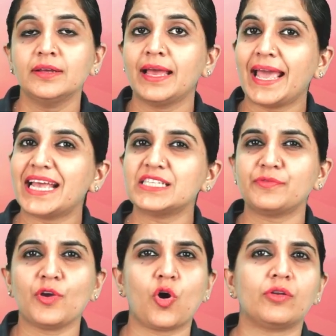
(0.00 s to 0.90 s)
Hence, we
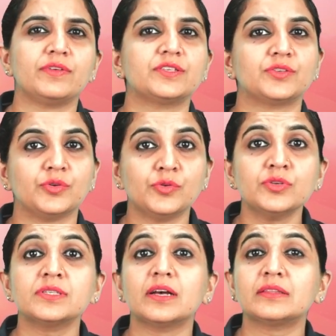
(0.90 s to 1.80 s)
always
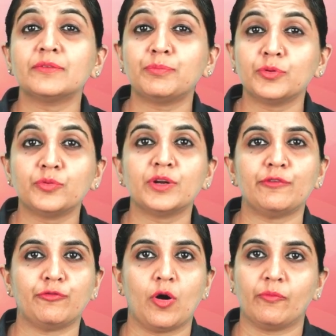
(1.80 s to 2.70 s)
use the plural
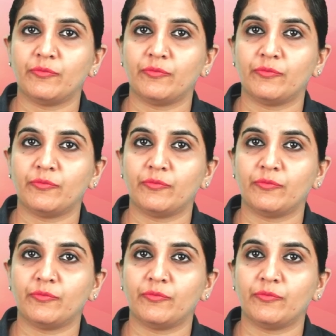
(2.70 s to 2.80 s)
form.